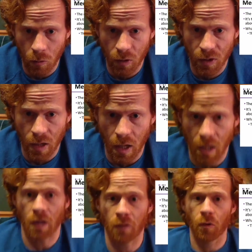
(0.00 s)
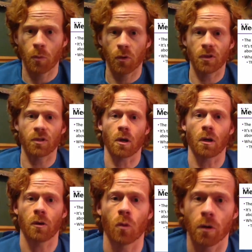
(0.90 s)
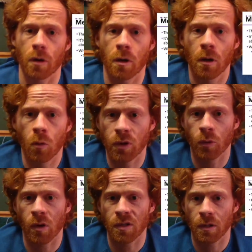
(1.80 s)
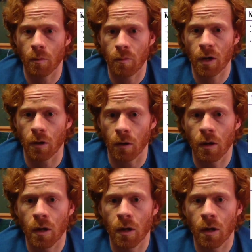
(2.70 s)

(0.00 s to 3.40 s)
We say, if we put these all in order, which one's in the middle?